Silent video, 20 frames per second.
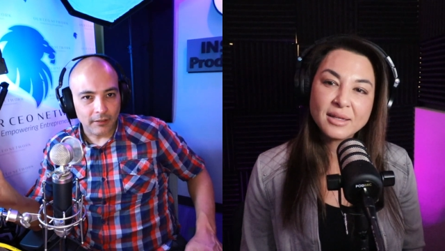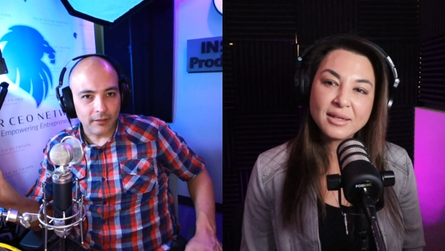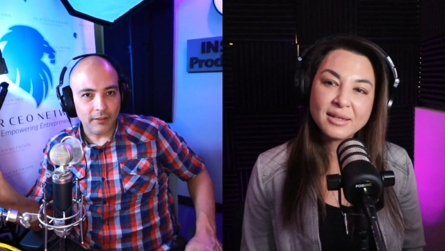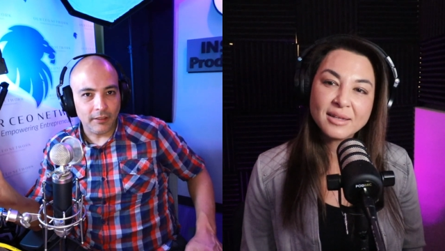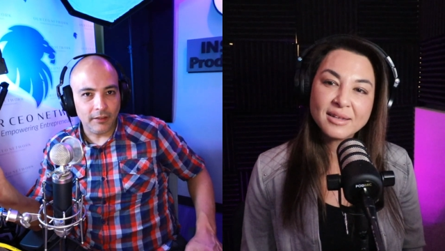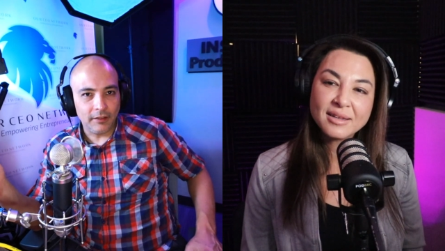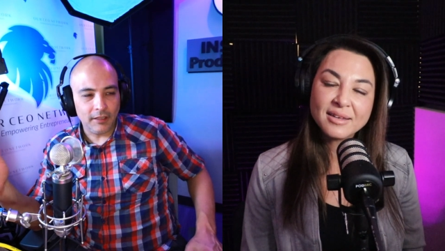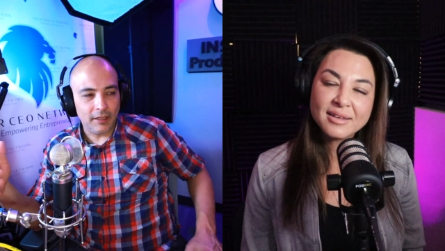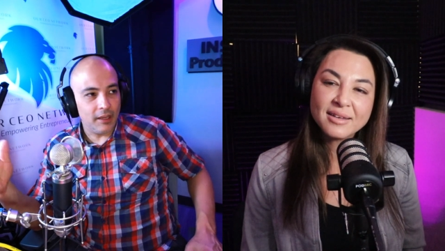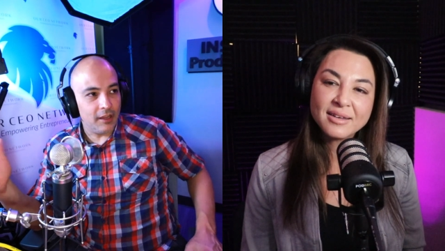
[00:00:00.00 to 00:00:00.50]

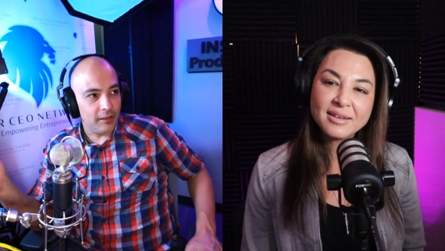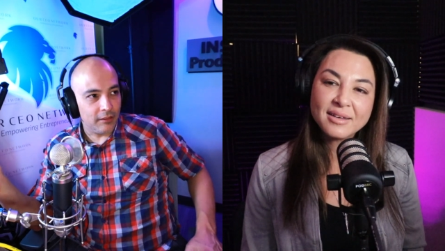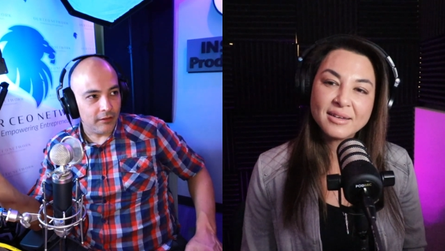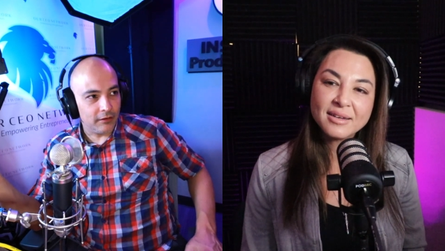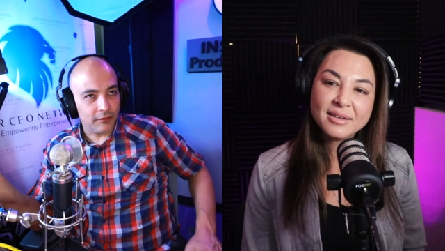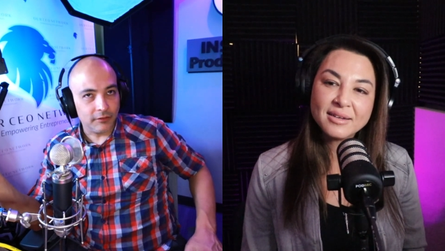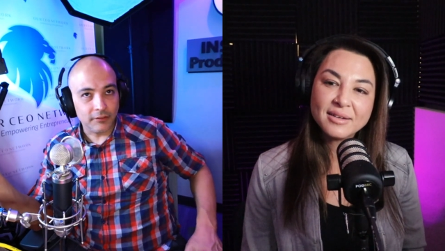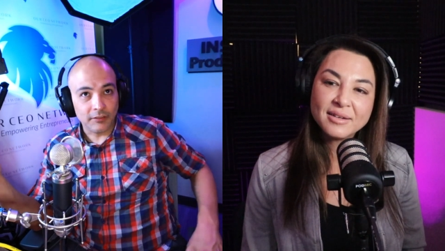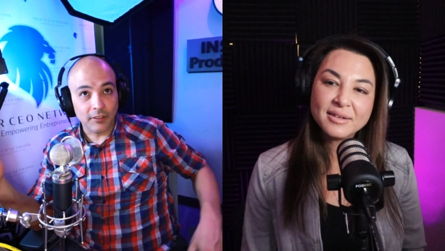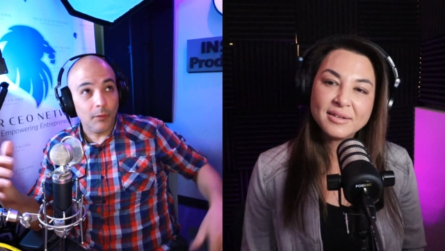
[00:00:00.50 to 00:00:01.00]
Speaker 1: in the
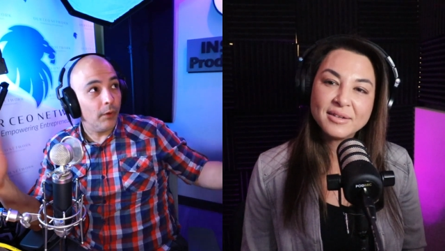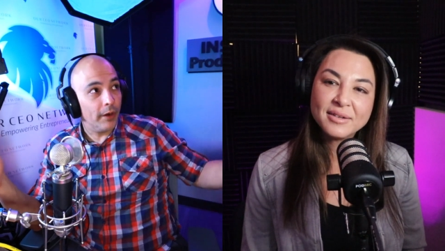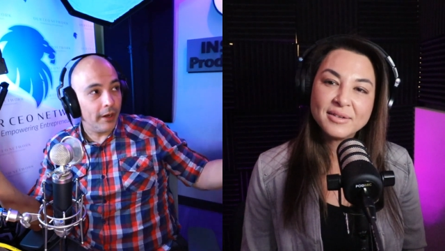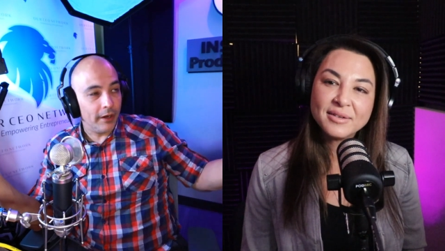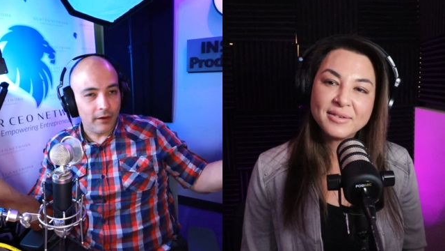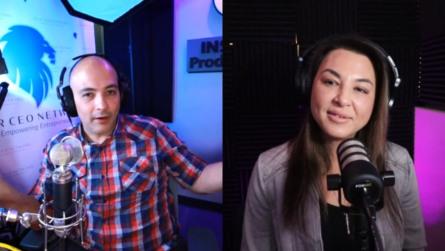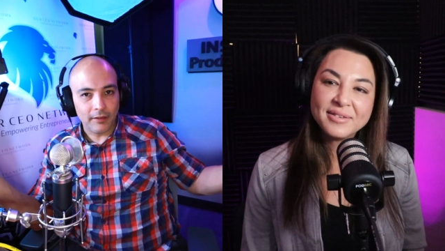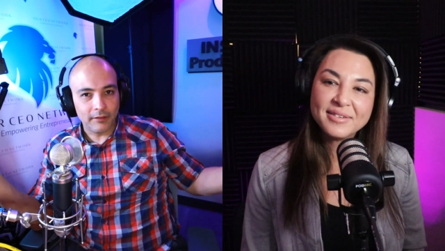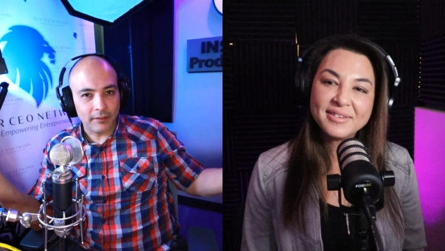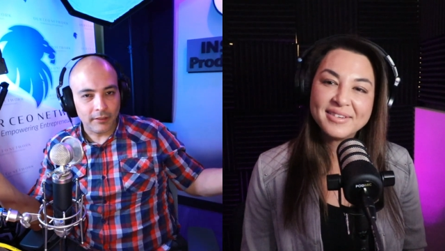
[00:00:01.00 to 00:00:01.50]
ether
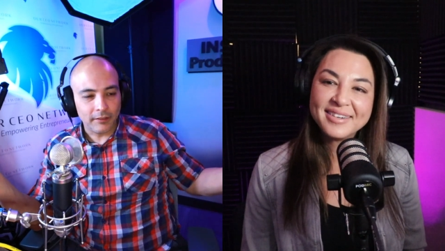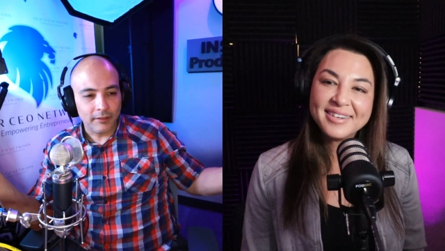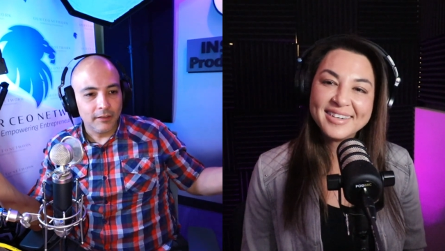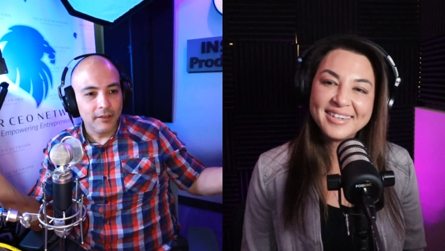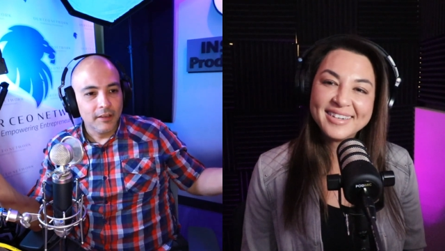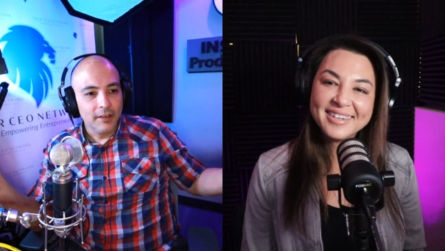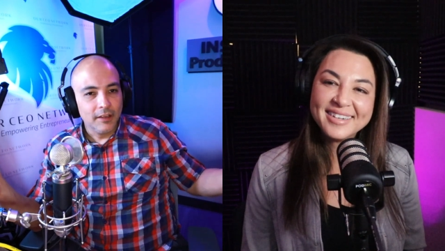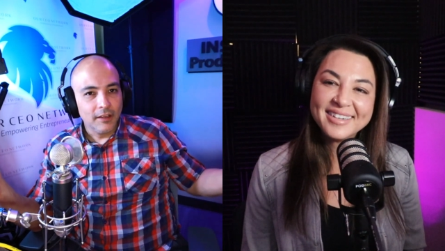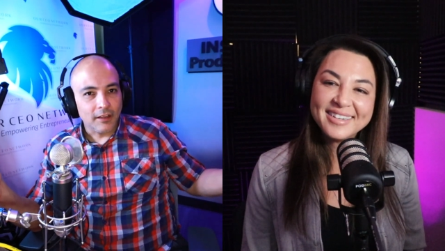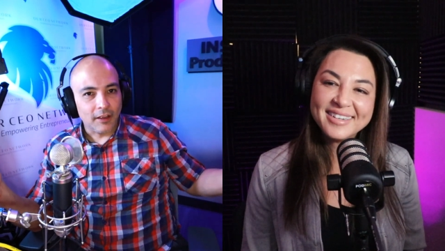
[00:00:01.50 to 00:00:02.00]
somewhere out there,
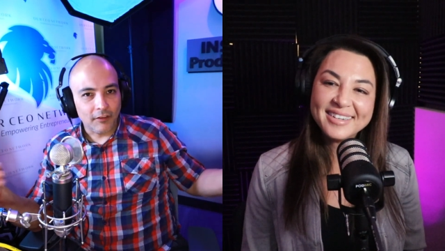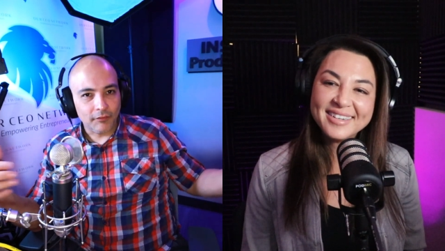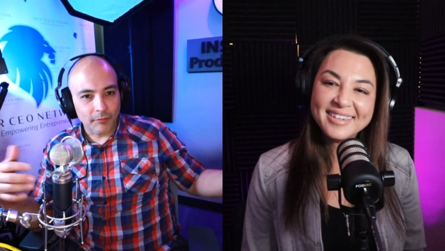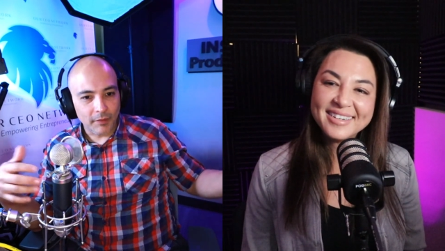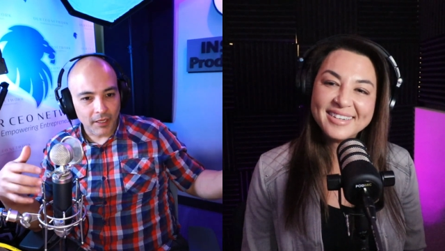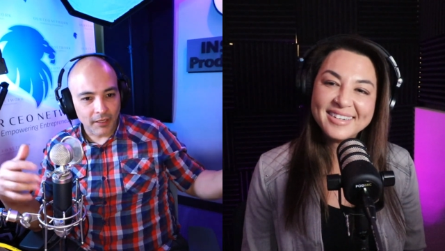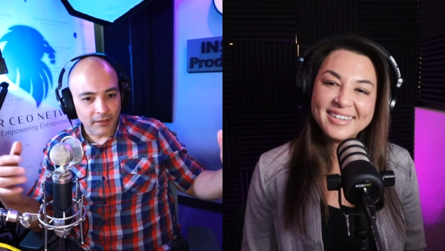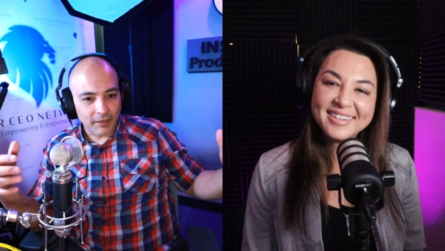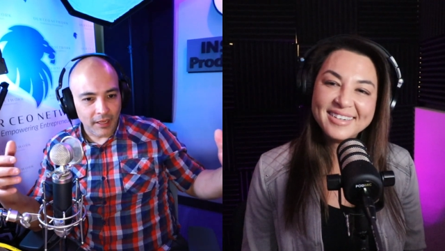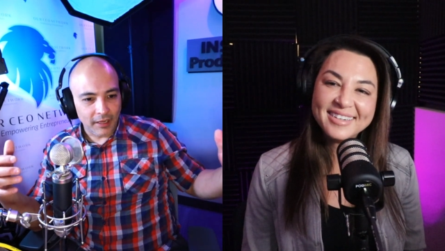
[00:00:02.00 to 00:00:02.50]
of
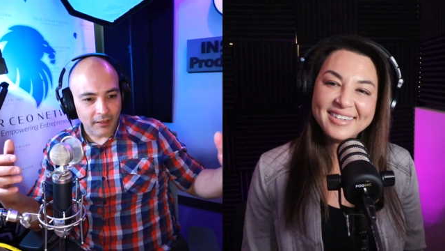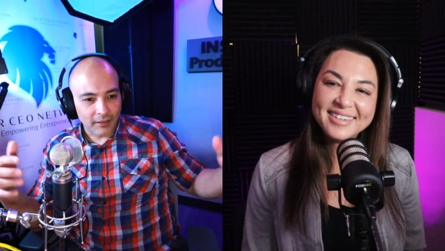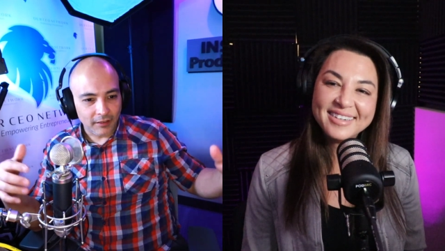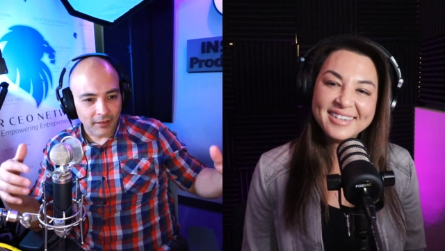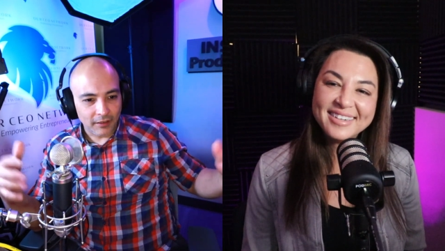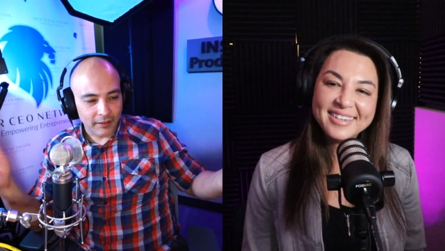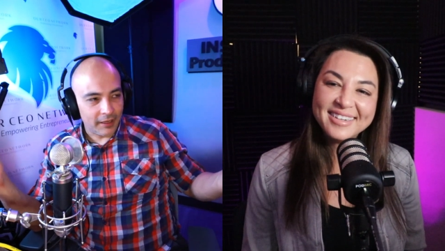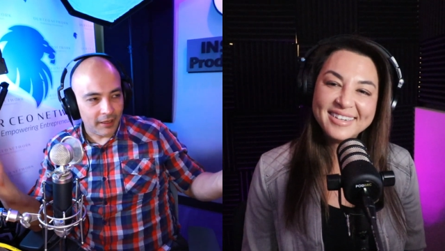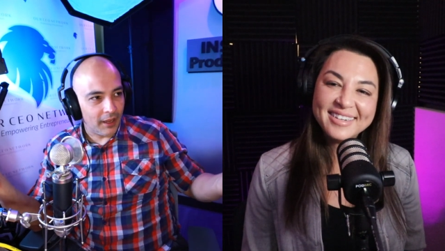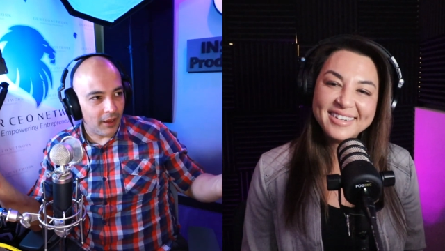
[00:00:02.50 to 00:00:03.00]
me naked
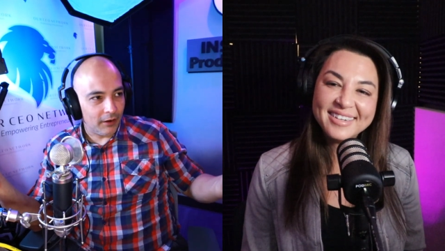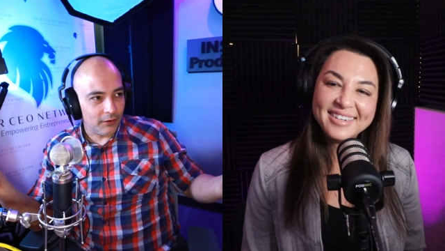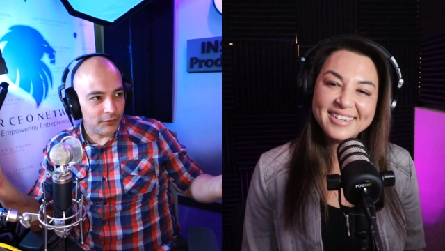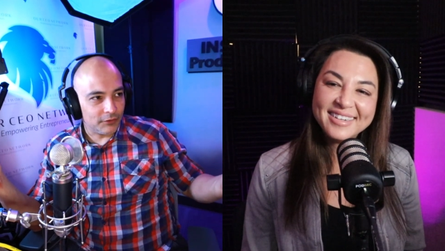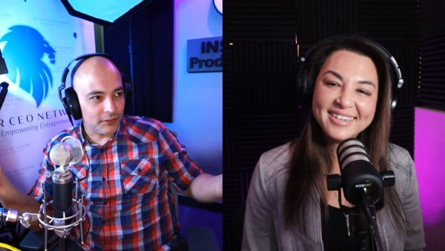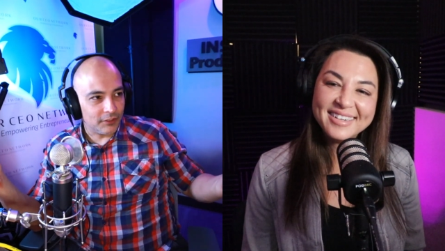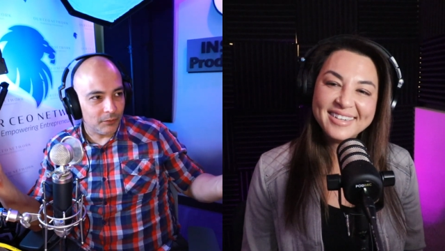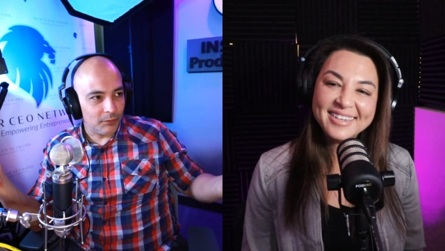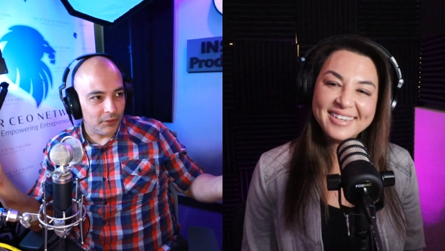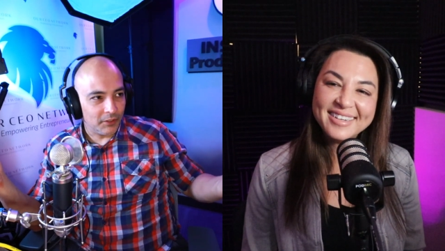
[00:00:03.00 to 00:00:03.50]
on a couch
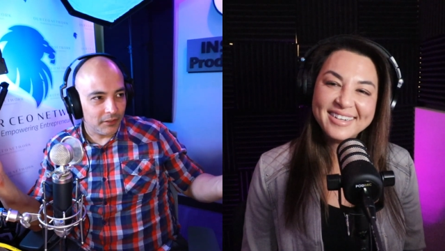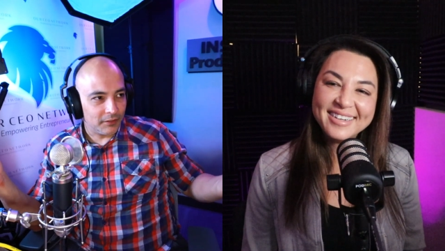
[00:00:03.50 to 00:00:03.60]
somewhere,